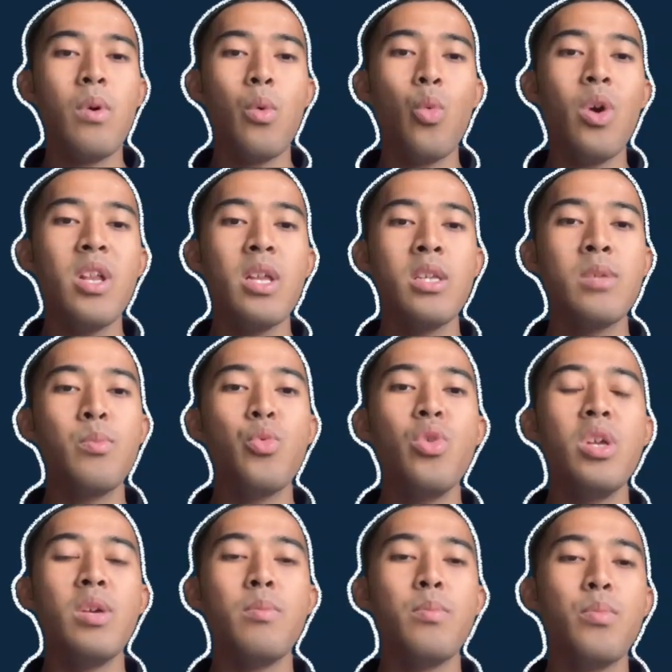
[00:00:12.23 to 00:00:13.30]
What is
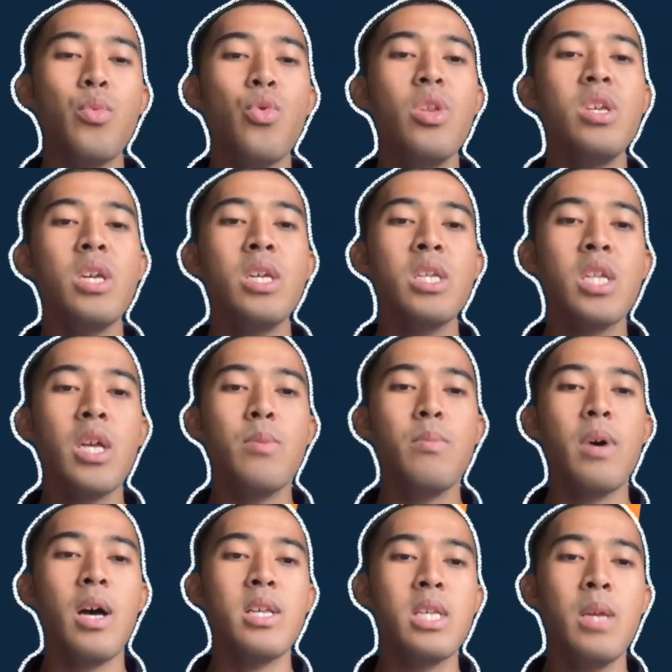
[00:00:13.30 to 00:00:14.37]
Pulley? Pulley
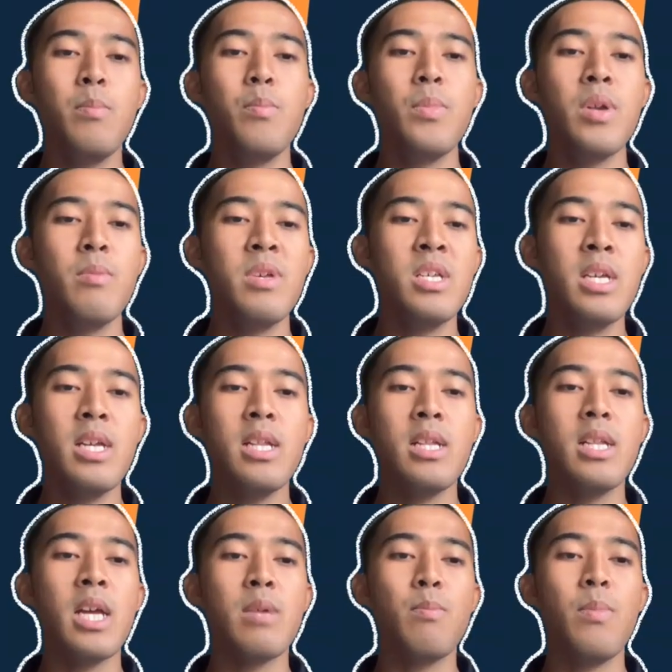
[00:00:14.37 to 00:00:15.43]
system are simple
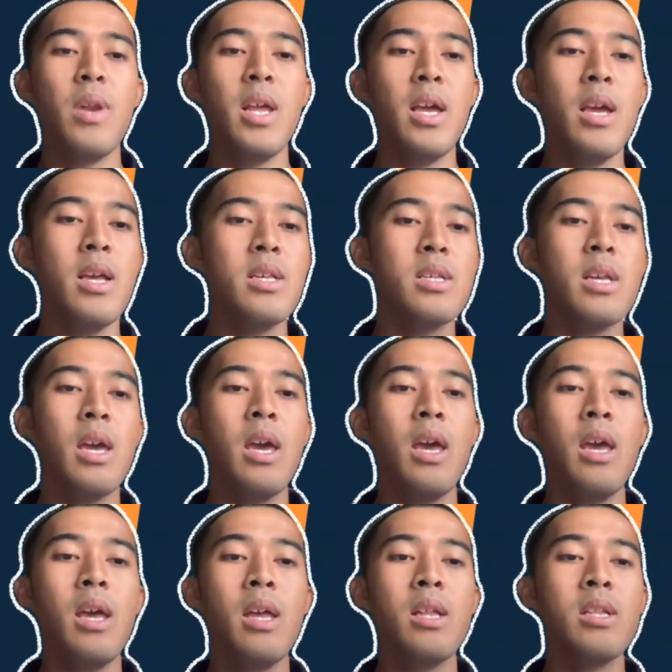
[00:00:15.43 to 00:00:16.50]
machines that plays
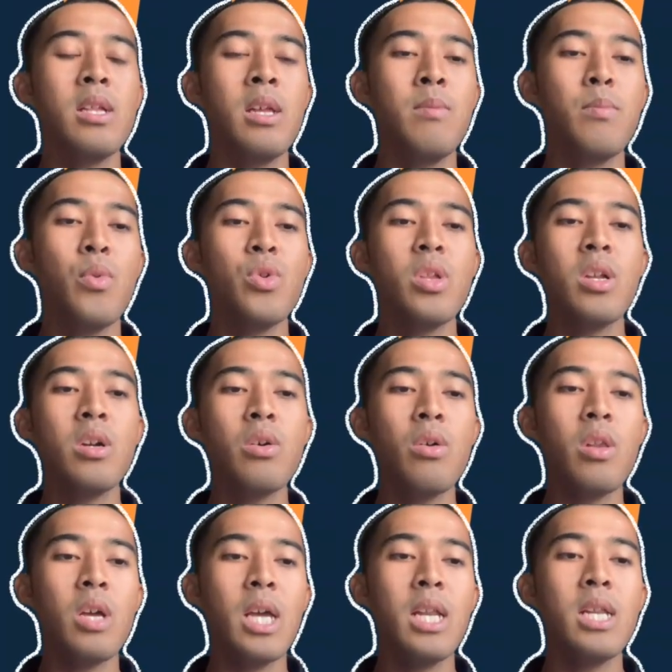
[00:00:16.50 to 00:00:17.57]
an important
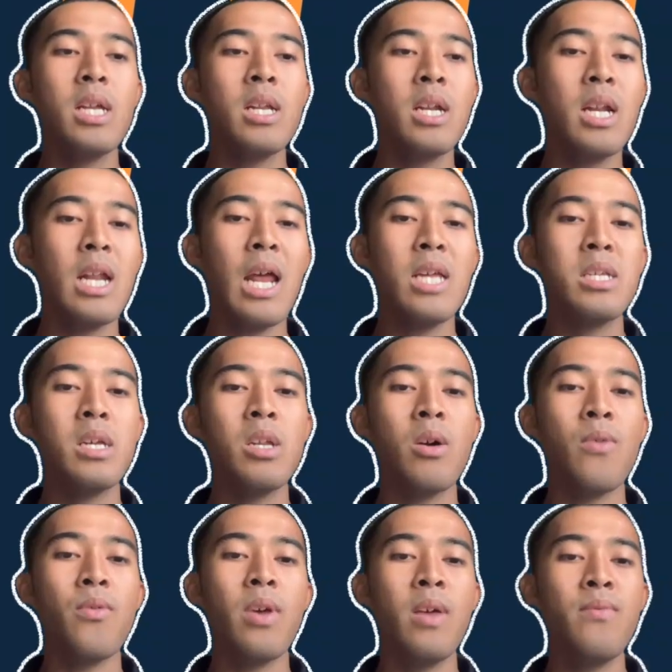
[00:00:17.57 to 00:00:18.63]
role in the reduction
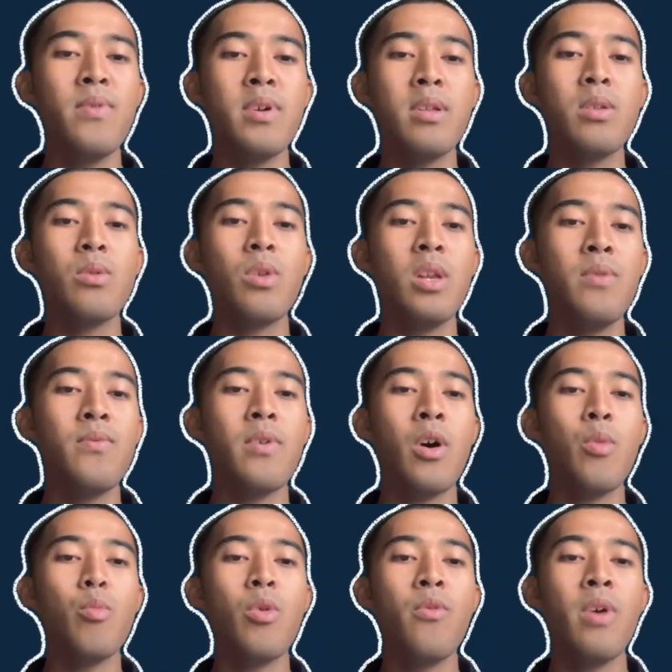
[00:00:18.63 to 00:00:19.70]
of effort to lift
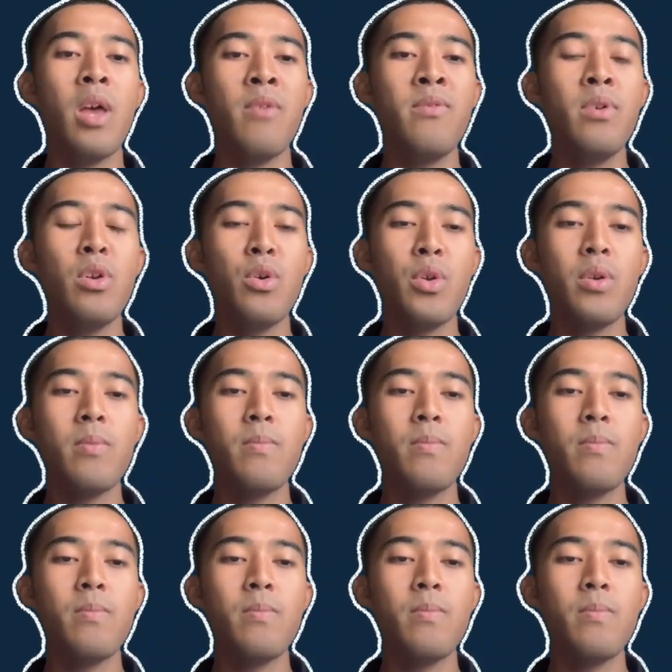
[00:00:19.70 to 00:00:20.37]
or move heavy load.